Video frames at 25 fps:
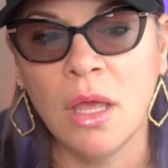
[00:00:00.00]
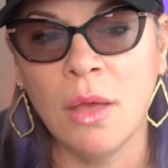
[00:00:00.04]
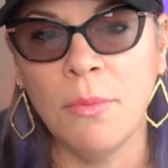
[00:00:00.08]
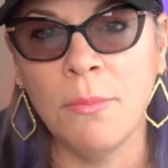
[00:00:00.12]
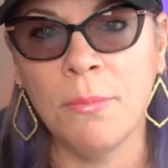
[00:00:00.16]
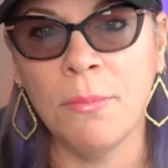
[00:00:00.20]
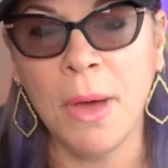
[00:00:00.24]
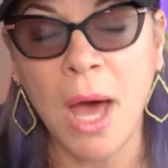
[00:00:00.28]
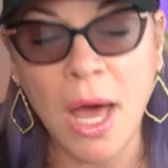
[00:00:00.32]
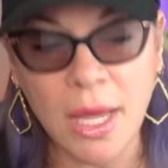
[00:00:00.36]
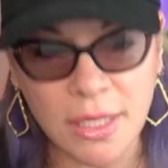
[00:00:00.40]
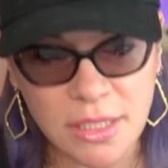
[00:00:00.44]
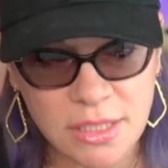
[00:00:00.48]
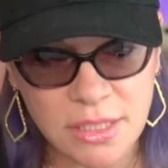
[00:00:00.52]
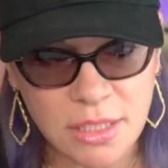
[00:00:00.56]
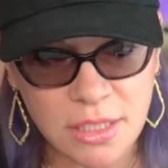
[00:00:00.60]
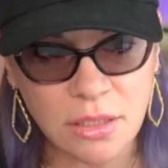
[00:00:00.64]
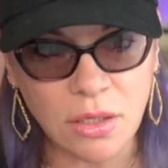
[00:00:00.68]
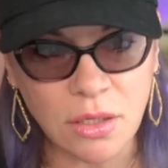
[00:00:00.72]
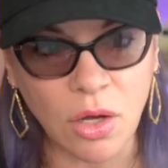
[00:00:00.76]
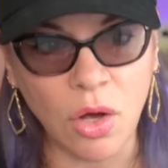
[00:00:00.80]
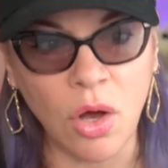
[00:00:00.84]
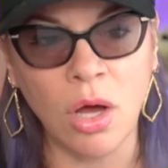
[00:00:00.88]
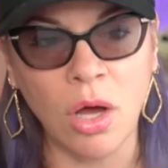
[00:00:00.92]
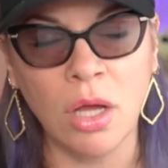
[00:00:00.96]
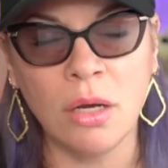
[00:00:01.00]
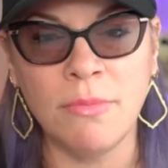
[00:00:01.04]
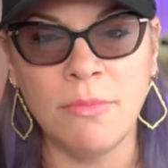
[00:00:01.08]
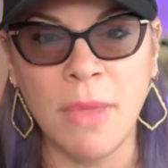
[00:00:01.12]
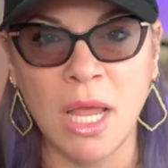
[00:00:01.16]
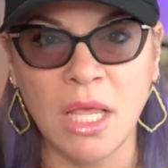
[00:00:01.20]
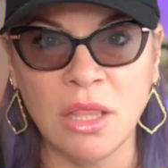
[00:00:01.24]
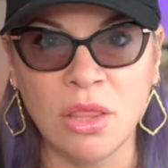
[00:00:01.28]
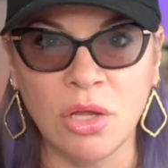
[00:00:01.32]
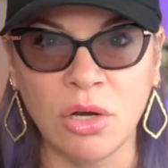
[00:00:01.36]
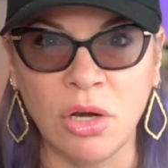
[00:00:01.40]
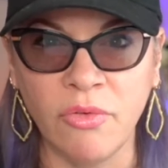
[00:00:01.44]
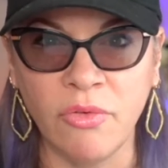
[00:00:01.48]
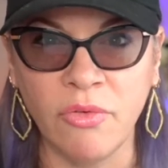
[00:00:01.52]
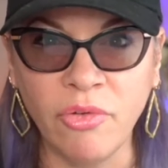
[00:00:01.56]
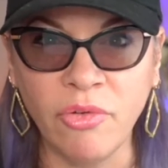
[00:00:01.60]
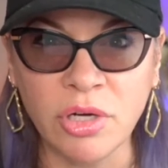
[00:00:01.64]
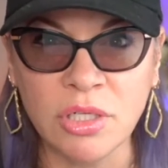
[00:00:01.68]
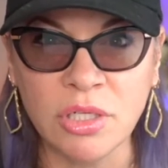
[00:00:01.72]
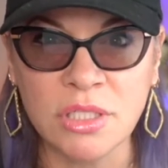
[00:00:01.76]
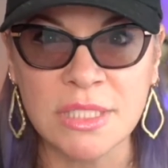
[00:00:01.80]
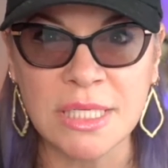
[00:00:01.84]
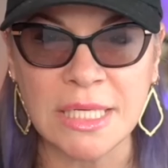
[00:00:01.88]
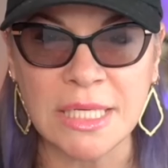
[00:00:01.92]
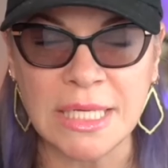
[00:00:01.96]
But on May
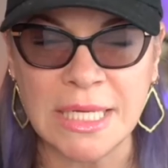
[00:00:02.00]
31st,